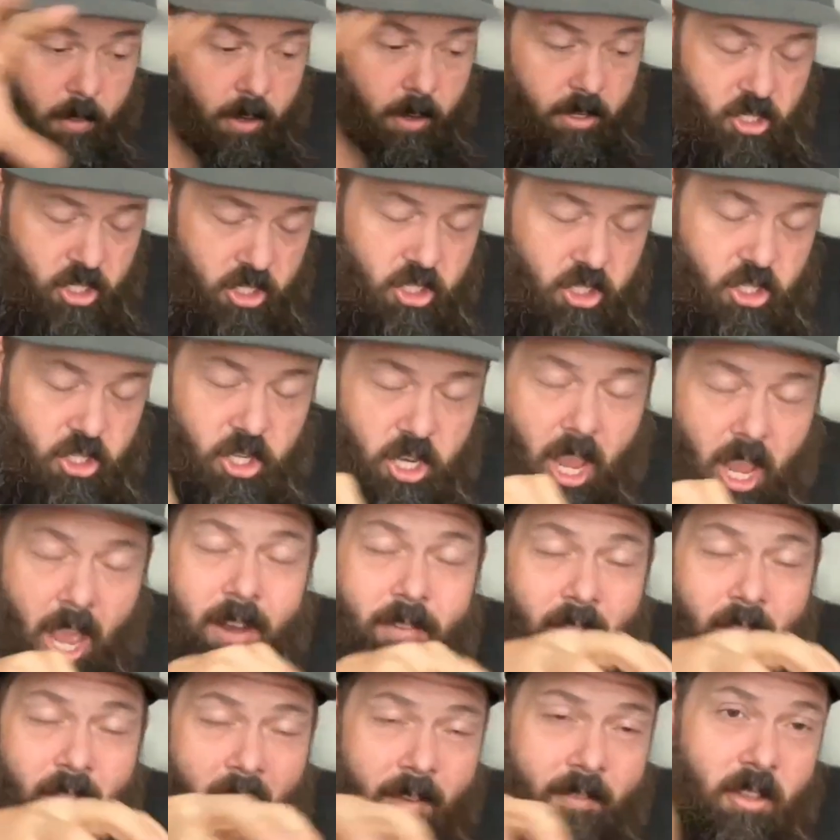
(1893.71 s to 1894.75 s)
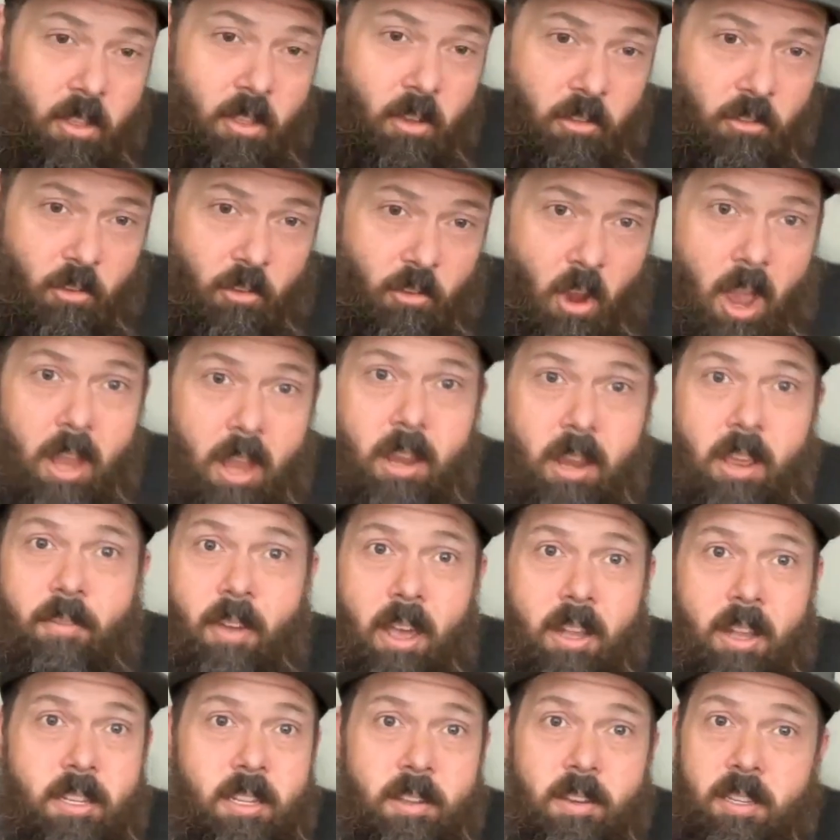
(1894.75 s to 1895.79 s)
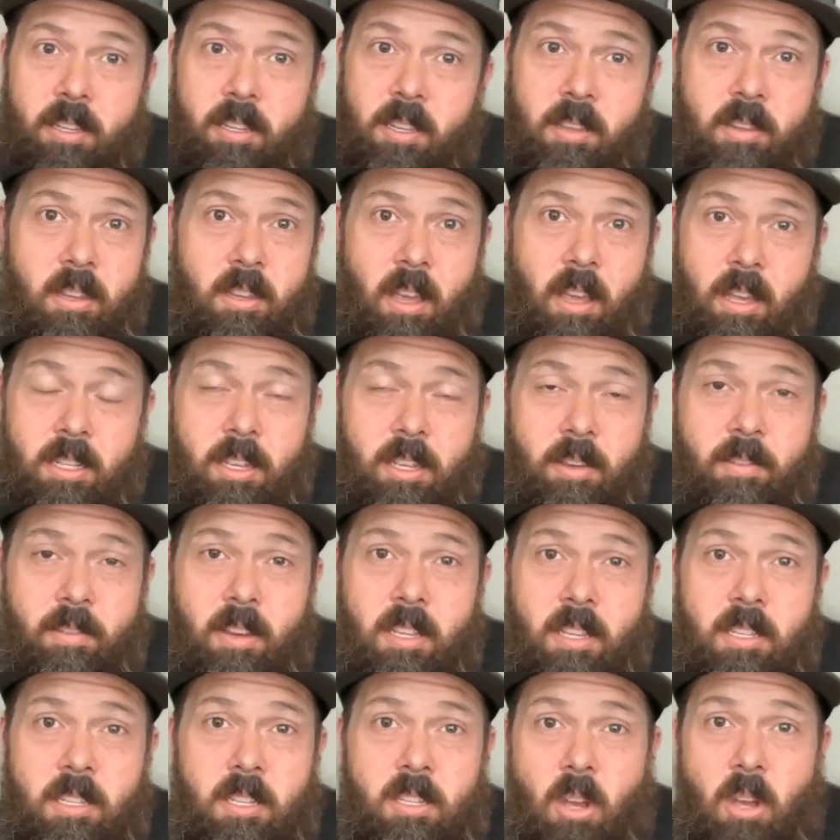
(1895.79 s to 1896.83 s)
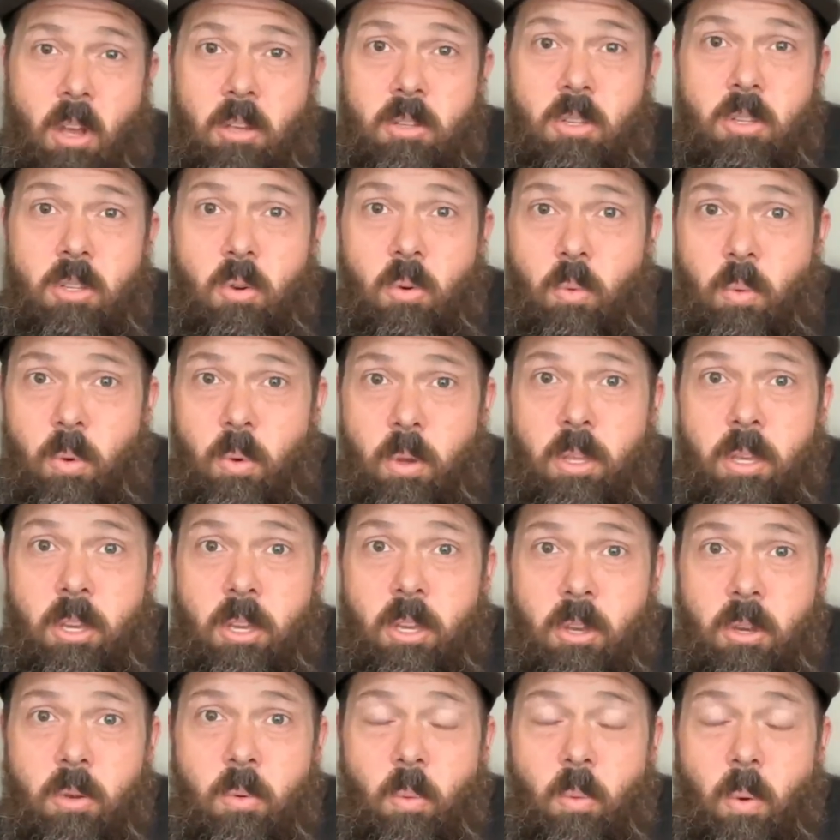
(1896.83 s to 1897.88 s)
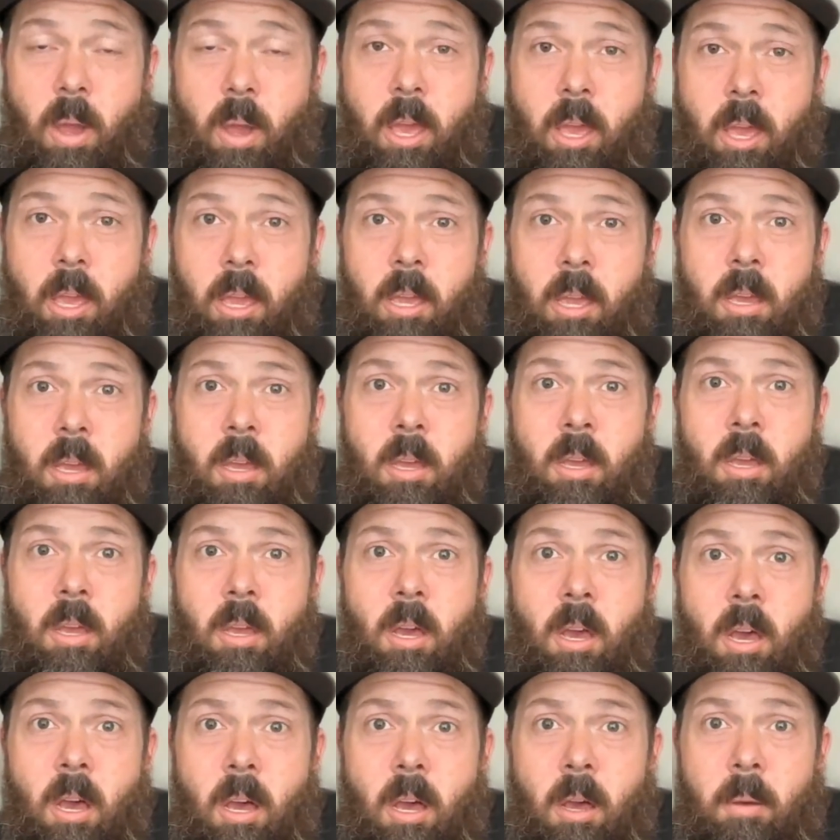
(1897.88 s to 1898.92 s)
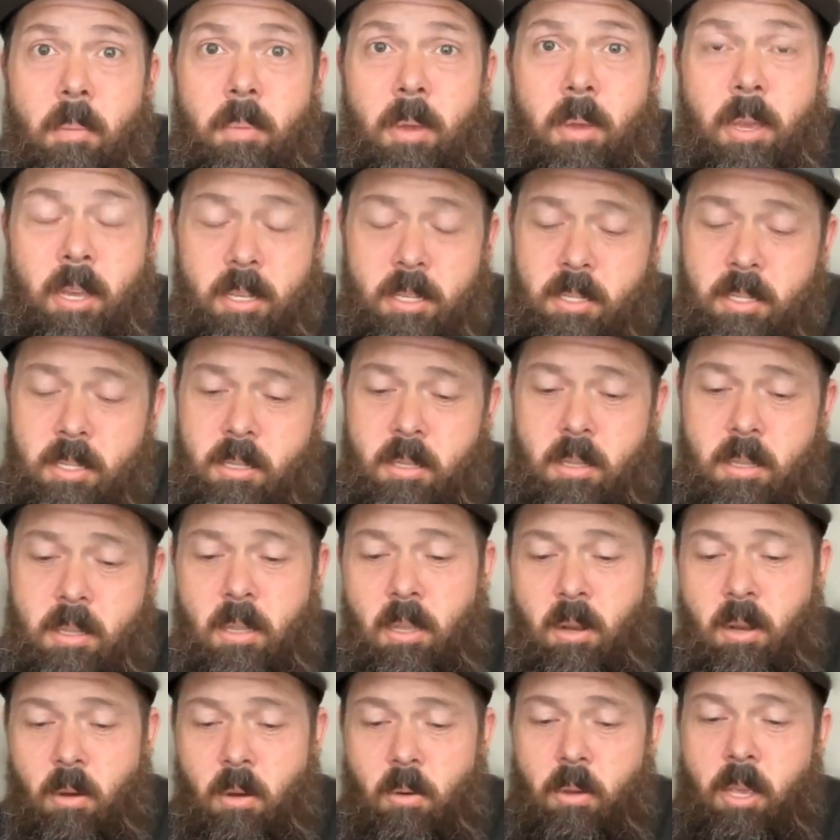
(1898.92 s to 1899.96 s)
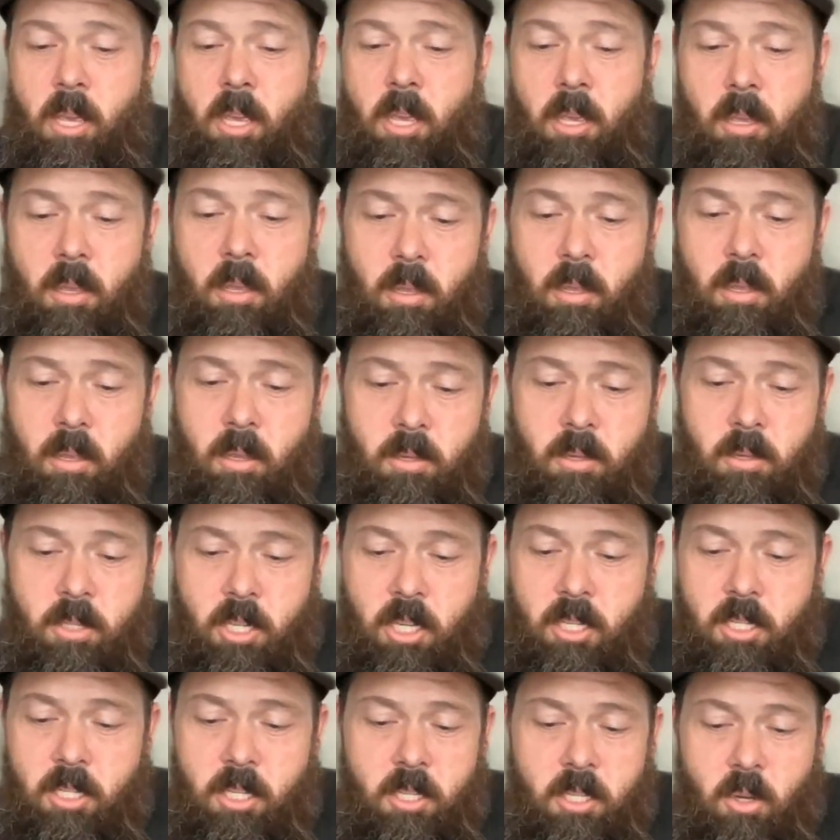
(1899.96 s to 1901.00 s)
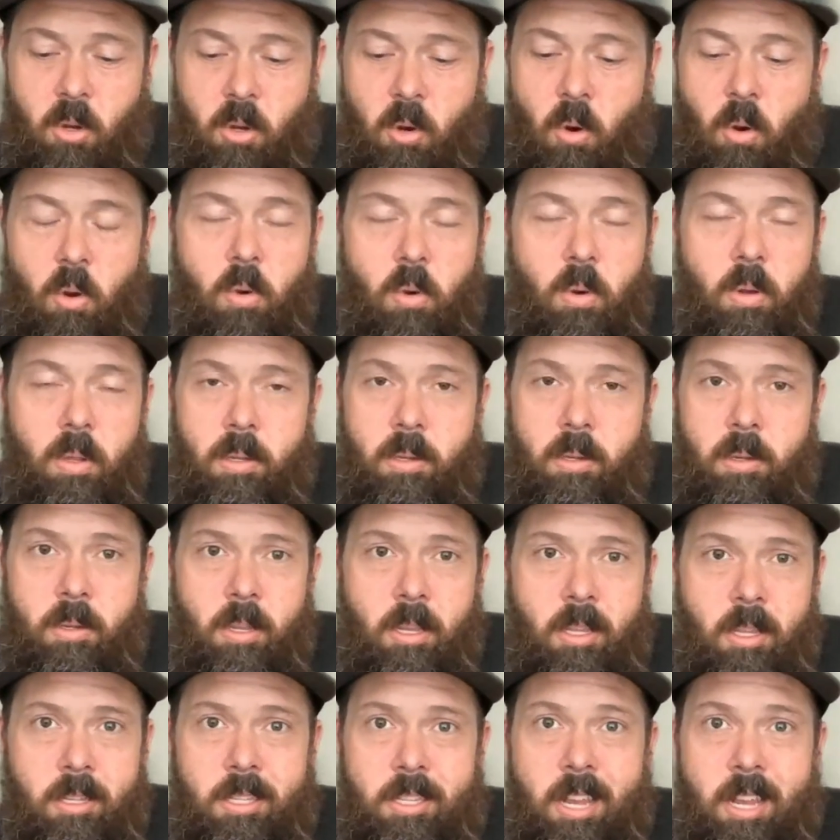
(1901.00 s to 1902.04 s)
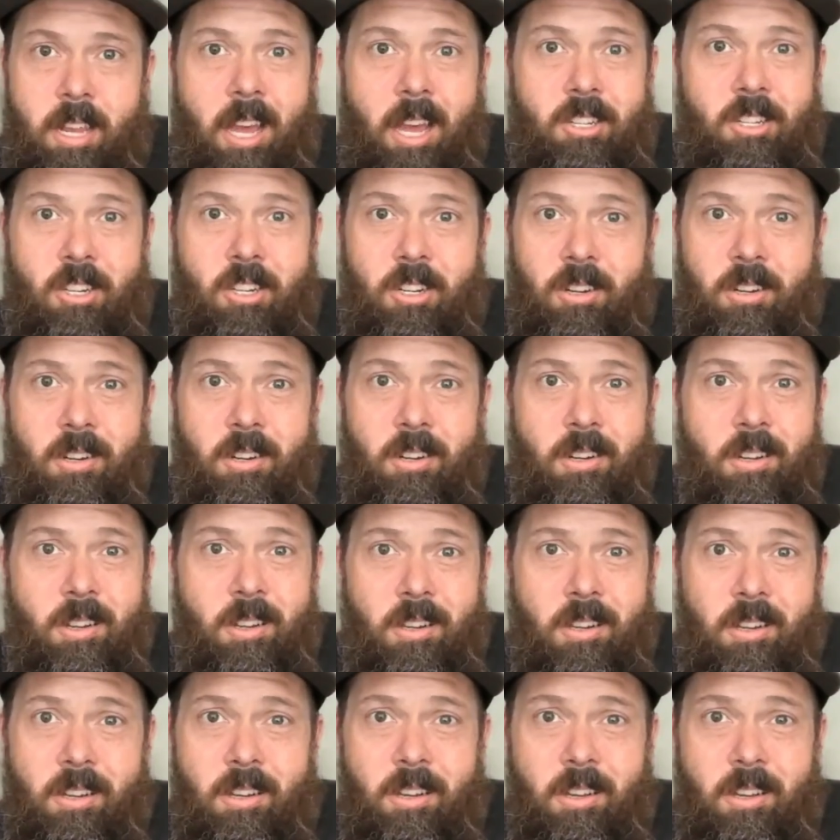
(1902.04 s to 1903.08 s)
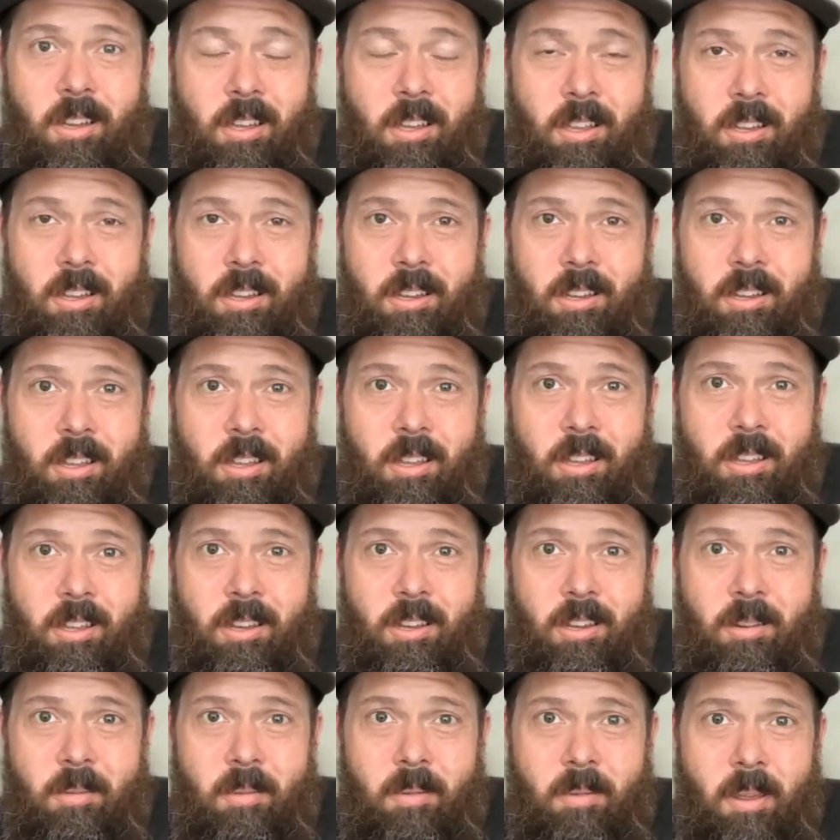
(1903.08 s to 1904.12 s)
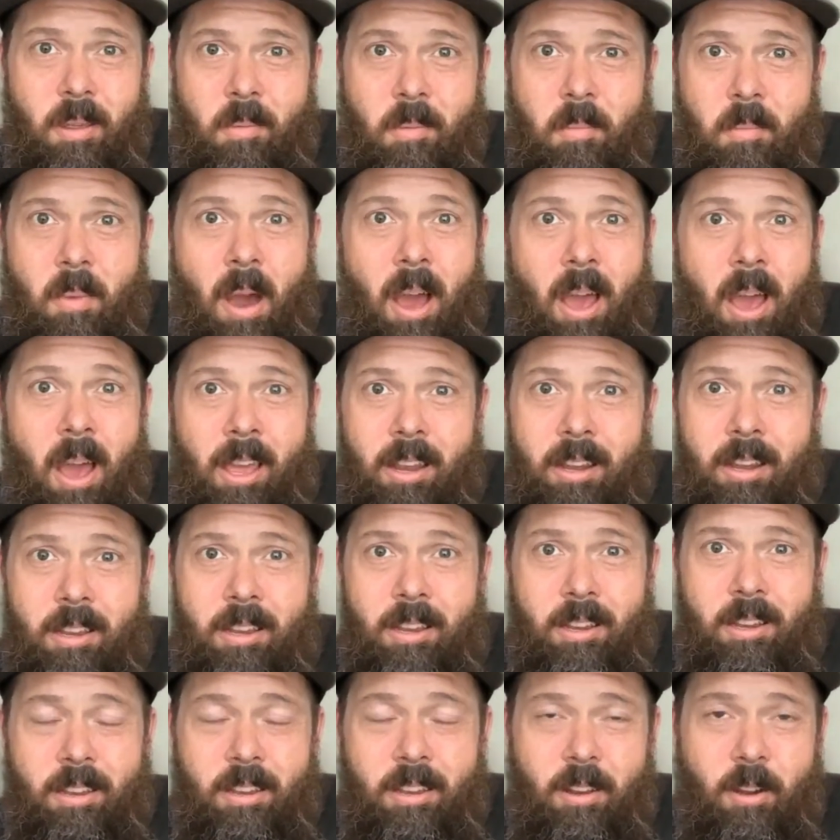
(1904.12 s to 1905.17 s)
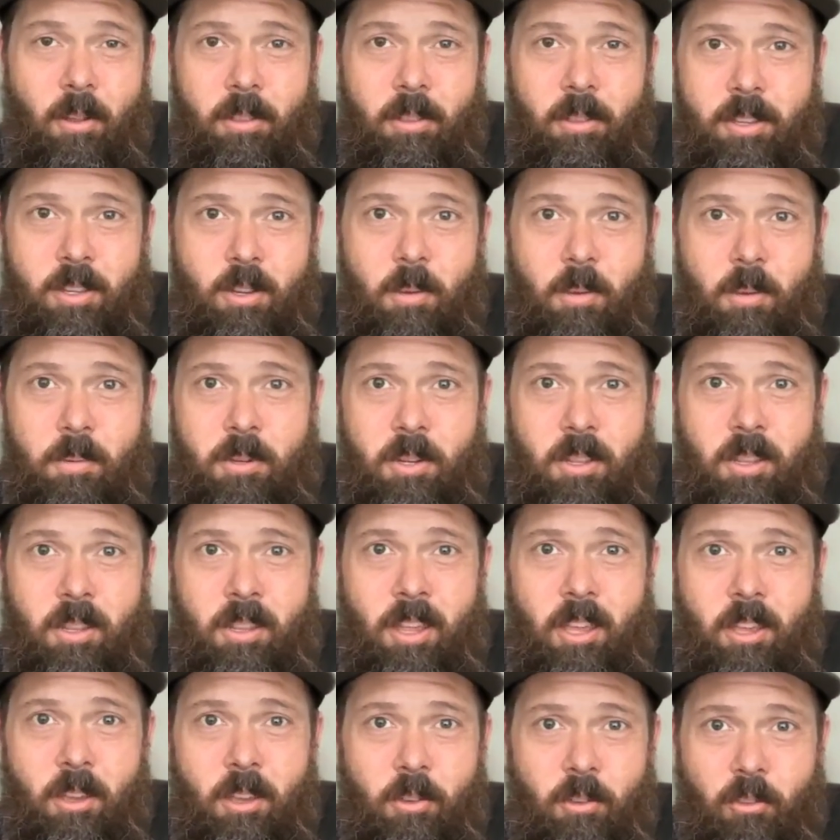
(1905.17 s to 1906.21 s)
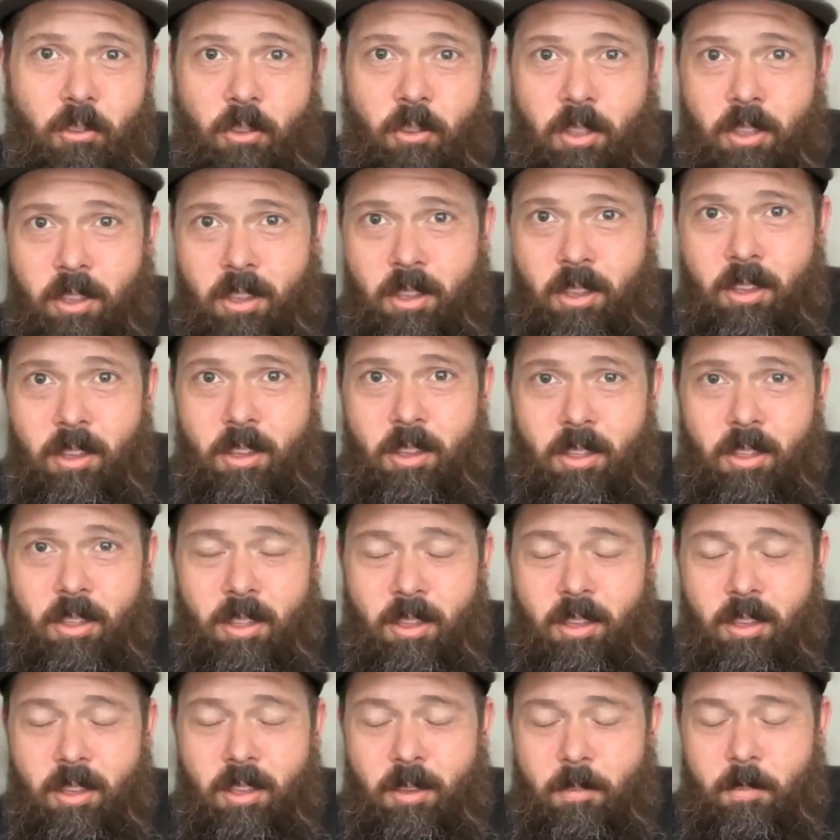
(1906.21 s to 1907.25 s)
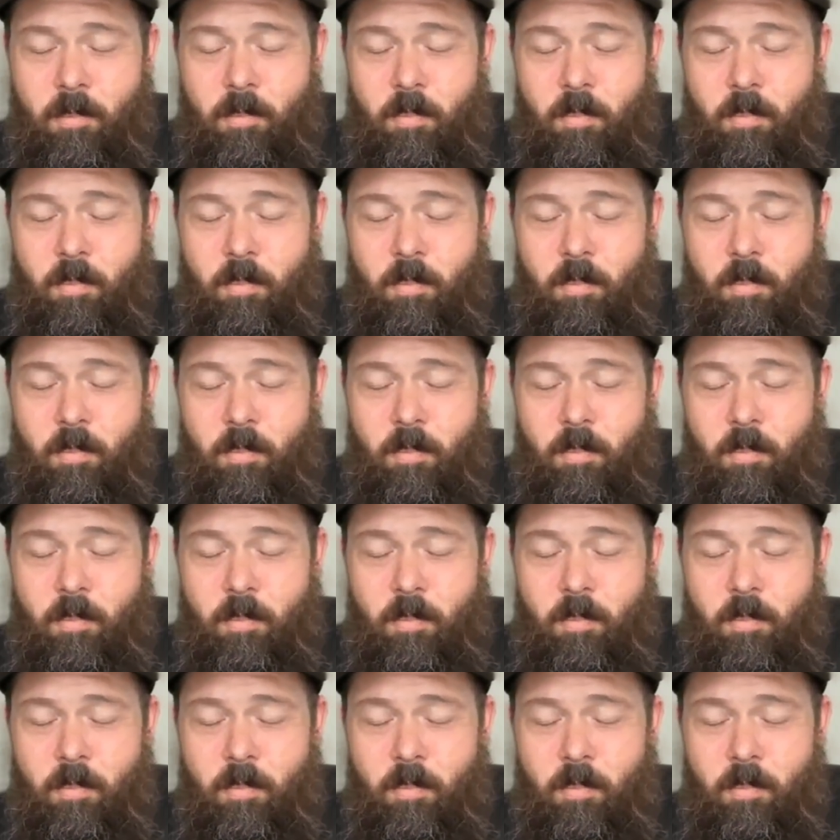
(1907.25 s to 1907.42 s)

just kind of having those variety of activities is also a really good way, because Jesus grew in stature, in mind, and the scripture that they use for the